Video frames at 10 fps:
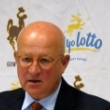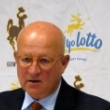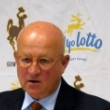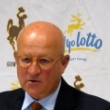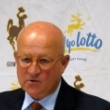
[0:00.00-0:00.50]

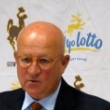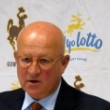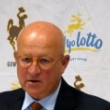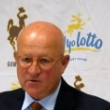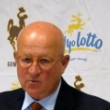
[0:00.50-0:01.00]
and also
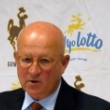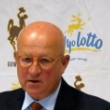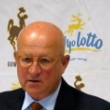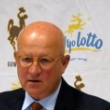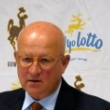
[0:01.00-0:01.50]
an extra
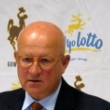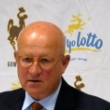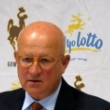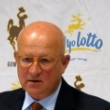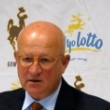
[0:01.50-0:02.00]
week to
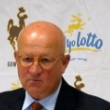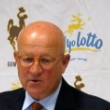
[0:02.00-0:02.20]
get